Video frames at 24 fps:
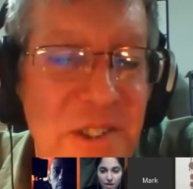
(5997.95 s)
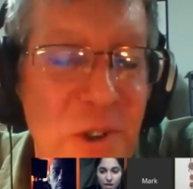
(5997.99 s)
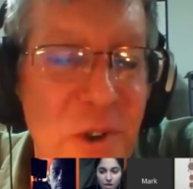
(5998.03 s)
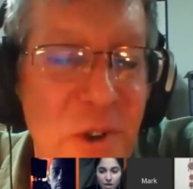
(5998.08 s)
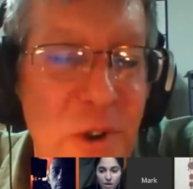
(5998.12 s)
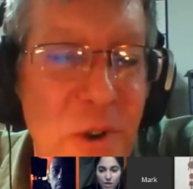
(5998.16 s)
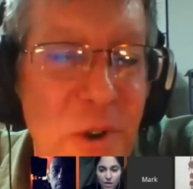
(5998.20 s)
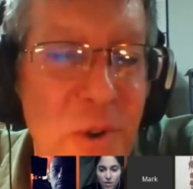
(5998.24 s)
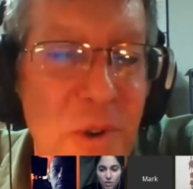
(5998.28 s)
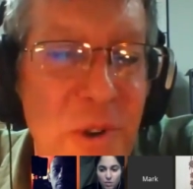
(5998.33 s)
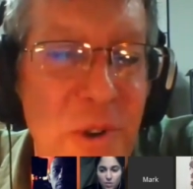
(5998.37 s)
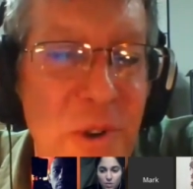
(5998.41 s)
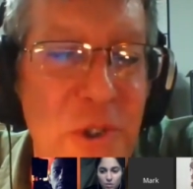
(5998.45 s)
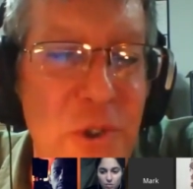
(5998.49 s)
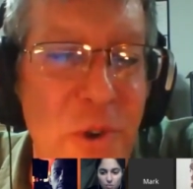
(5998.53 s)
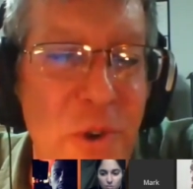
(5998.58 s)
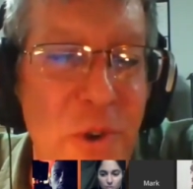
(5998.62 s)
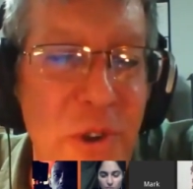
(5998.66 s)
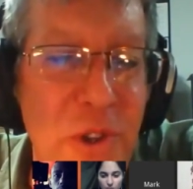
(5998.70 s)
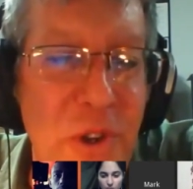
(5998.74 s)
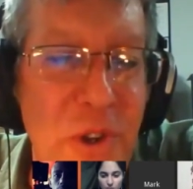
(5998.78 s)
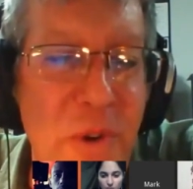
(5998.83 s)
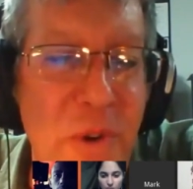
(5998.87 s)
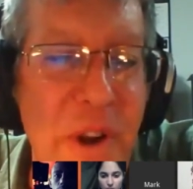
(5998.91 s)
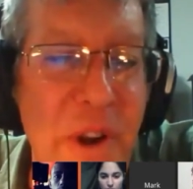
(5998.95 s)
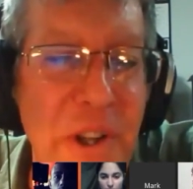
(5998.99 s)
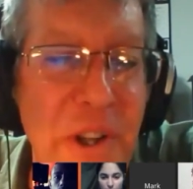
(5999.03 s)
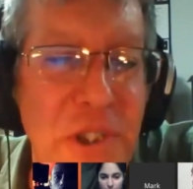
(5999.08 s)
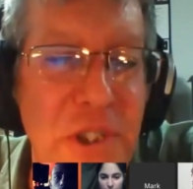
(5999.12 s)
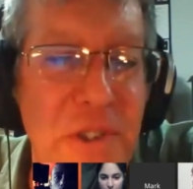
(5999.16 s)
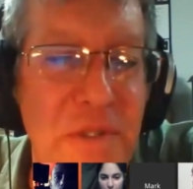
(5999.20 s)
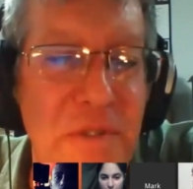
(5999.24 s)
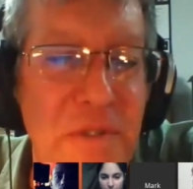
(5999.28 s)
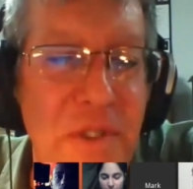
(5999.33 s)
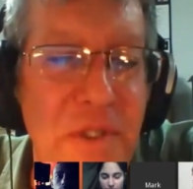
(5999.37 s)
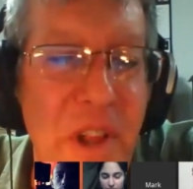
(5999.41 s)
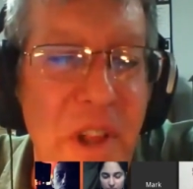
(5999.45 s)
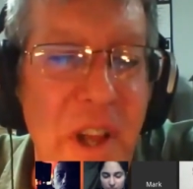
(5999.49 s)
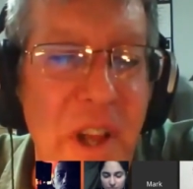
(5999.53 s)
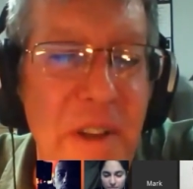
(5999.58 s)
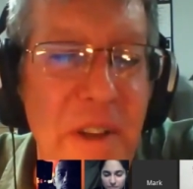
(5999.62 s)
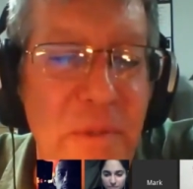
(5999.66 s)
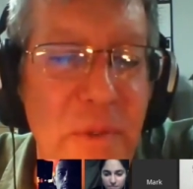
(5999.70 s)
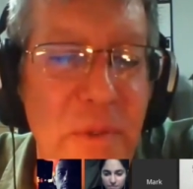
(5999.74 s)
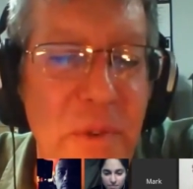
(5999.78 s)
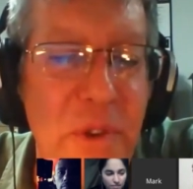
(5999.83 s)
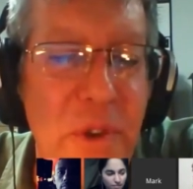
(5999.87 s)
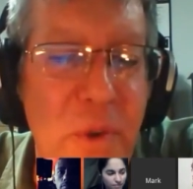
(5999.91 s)
So during the creation of
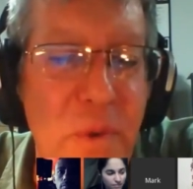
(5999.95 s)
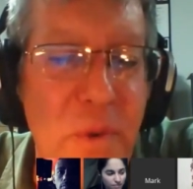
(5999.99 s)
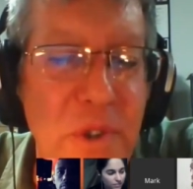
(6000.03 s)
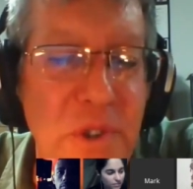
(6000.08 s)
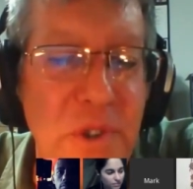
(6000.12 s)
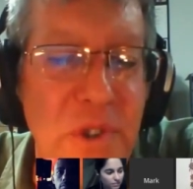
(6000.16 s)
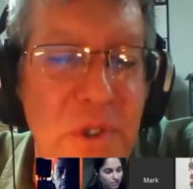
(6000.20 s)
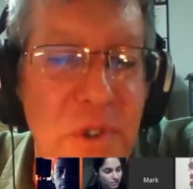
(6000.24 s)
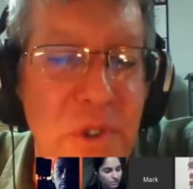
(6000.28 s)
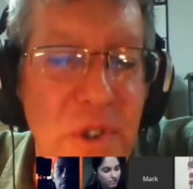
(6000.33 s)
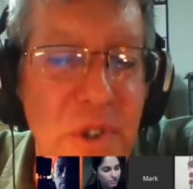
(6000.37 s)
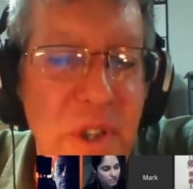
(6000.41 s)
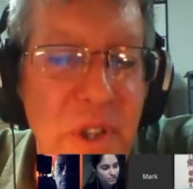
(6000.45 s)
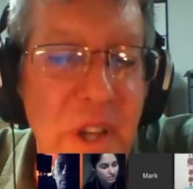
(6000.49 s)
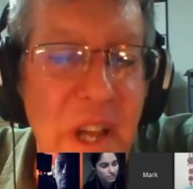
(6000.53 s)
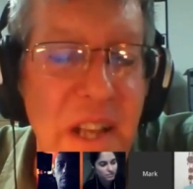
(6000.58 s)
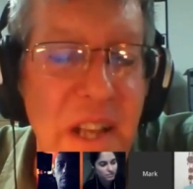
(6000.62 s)
life with the crystal